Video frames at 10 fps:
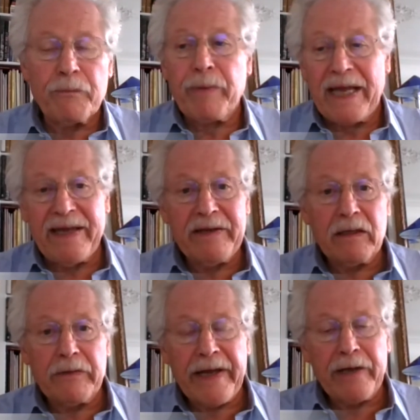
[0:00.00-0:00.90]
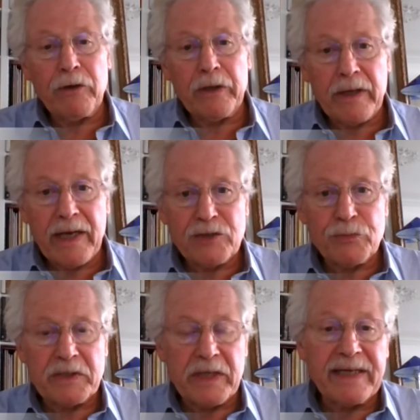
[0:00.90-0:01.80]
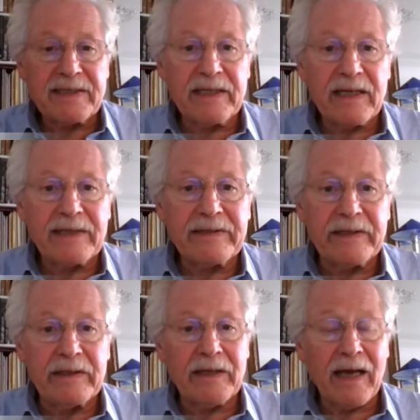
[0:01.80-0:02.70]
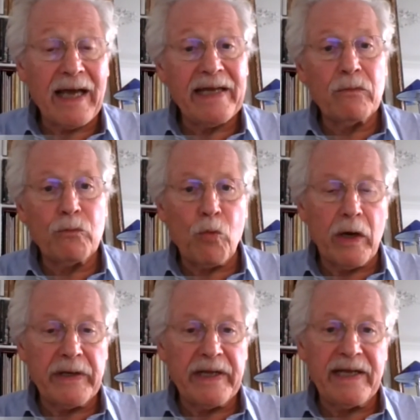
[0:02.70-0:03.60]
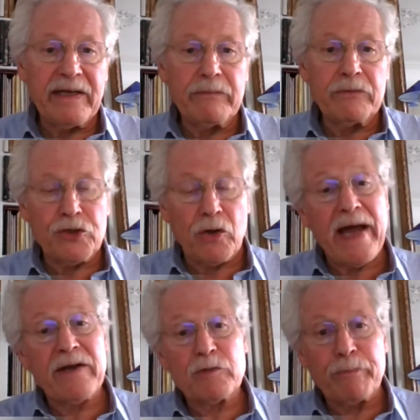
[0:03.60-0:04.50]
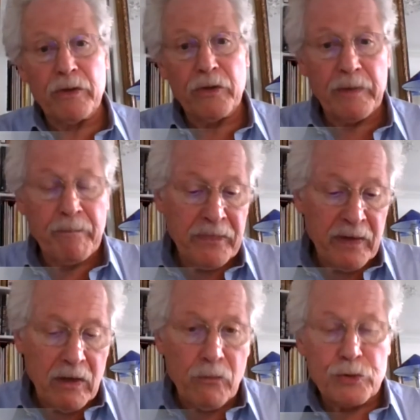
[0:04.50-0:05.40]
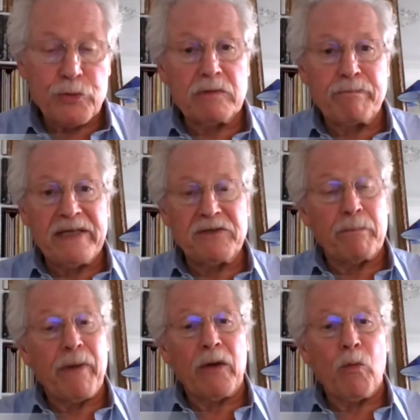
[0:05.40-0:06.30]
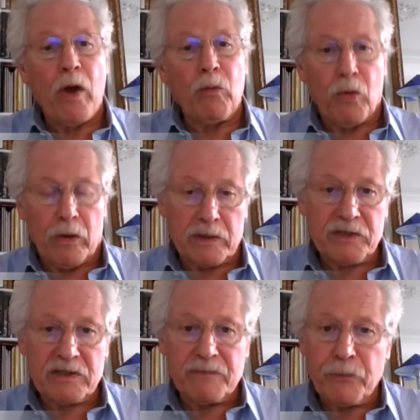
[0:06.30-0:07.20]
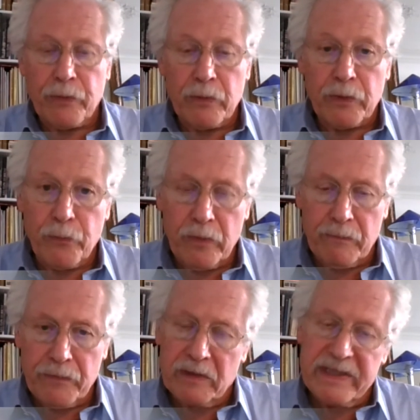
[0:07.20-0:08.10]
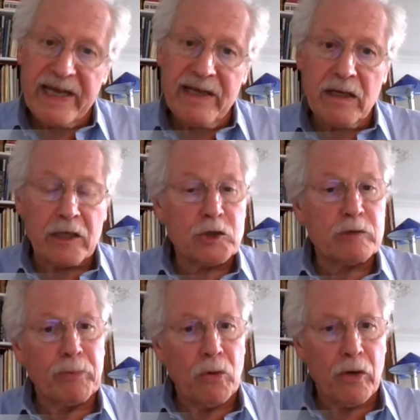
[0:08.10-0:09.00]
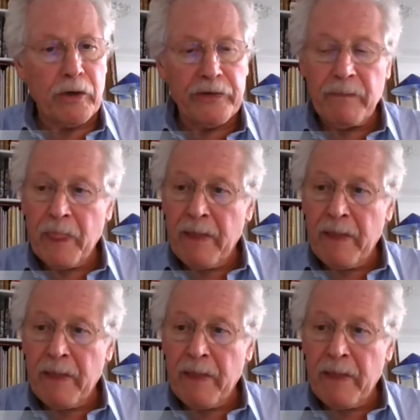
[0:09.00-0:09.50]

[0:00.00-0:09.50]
biennial that I organized was the 1999 one in Johannesburg, which was based upon what works. ADEA explored